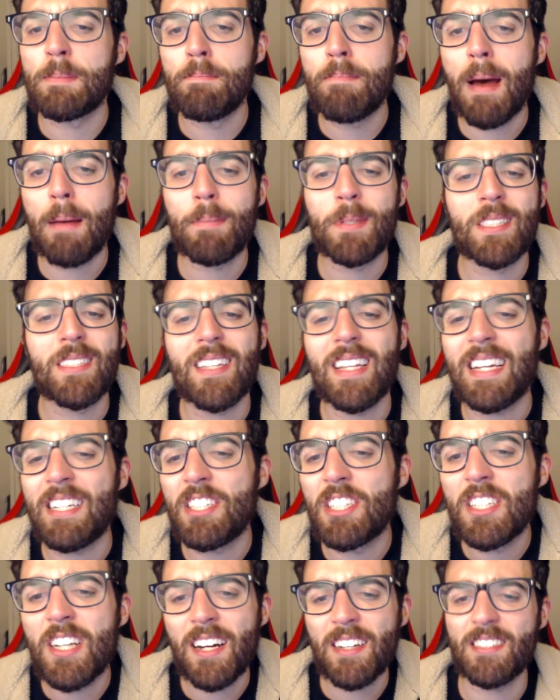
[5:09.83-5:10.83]

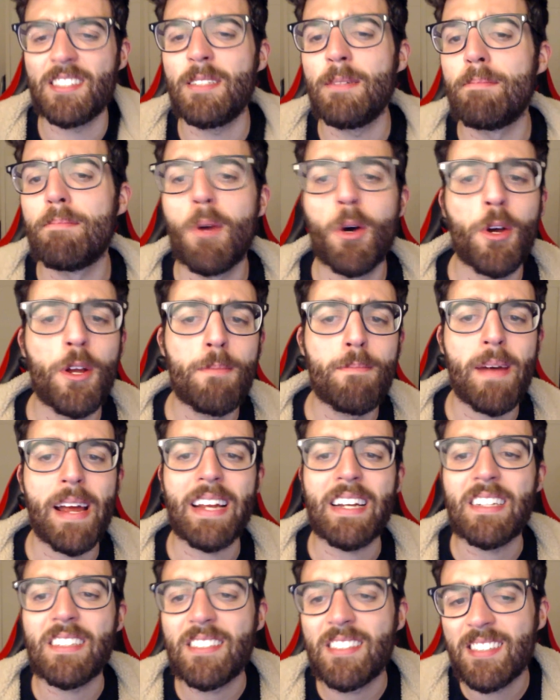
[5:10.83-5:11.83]
map/custom mode
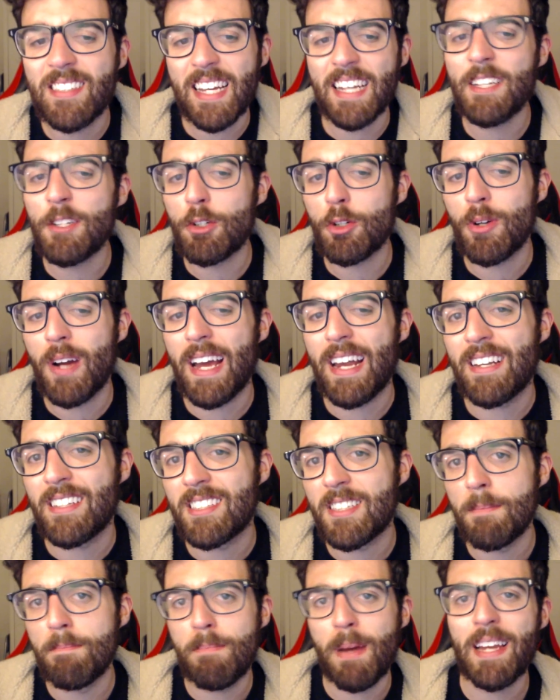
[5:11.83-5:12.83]
makers, skin creators,
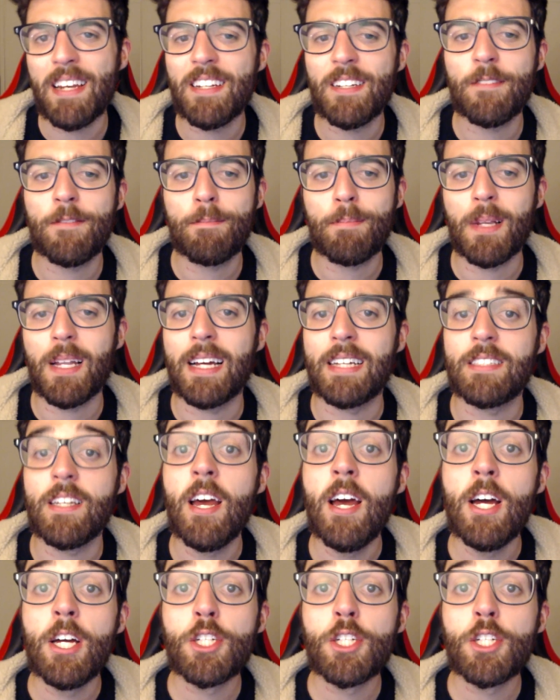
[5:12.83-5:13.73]
competitive players,